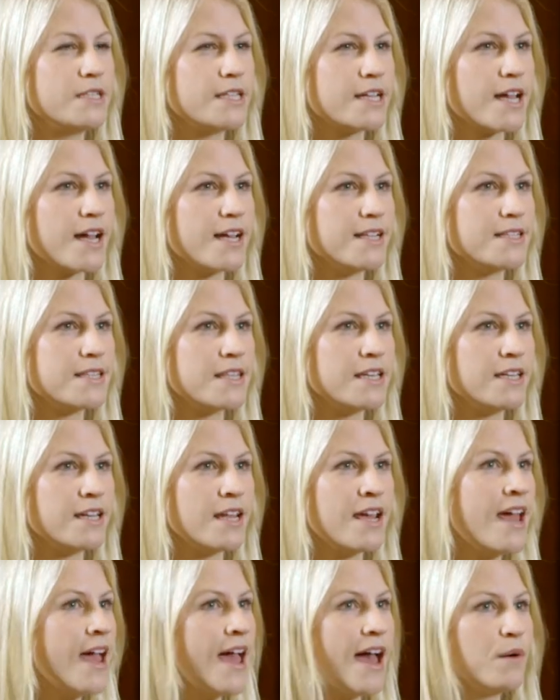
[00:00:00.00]
decades
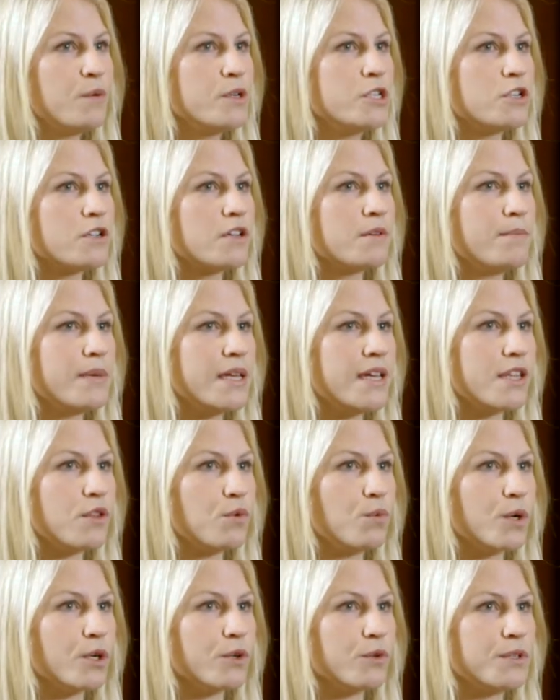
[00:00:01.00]
then, how would you compare
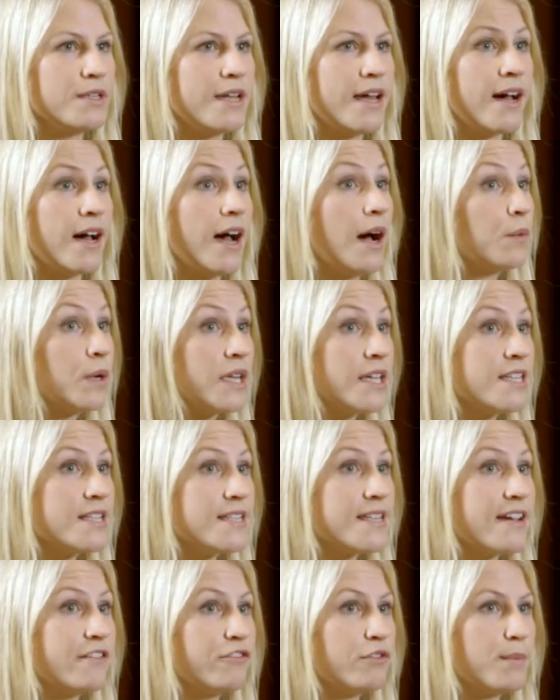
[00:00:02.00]
the world now? Are we in a
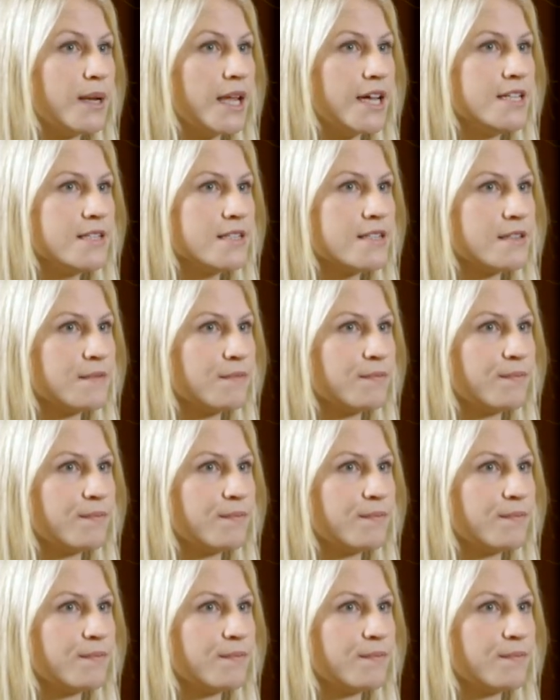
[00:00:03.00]
safer place?